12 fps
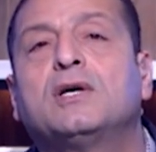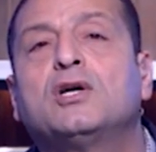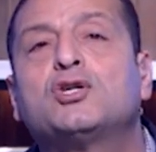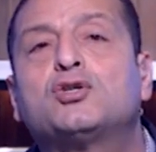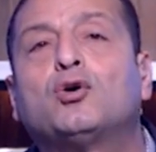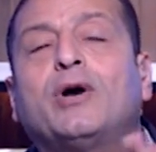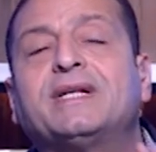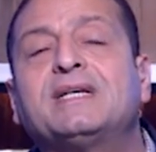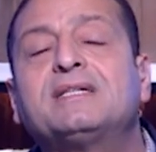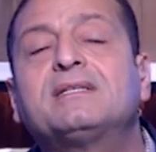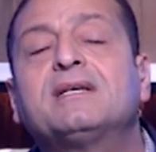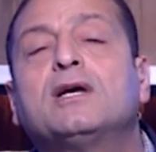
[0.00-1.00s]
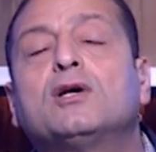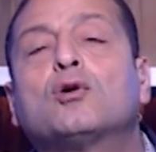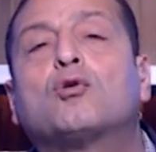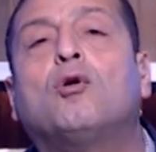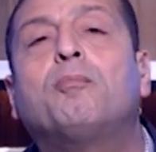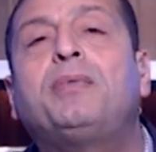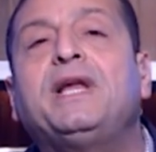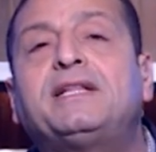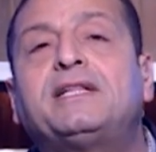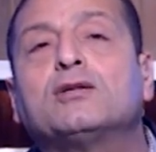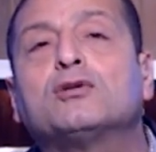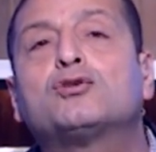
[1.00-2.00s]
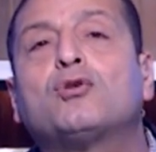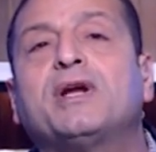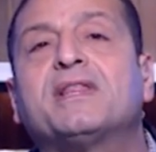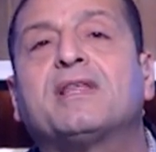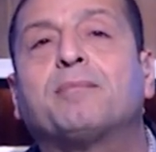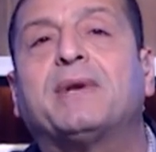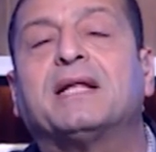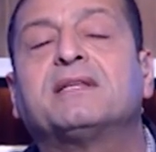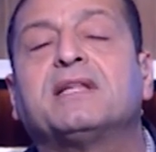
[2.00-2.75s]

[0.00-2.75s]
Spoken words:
So it is completely destroyed the plant.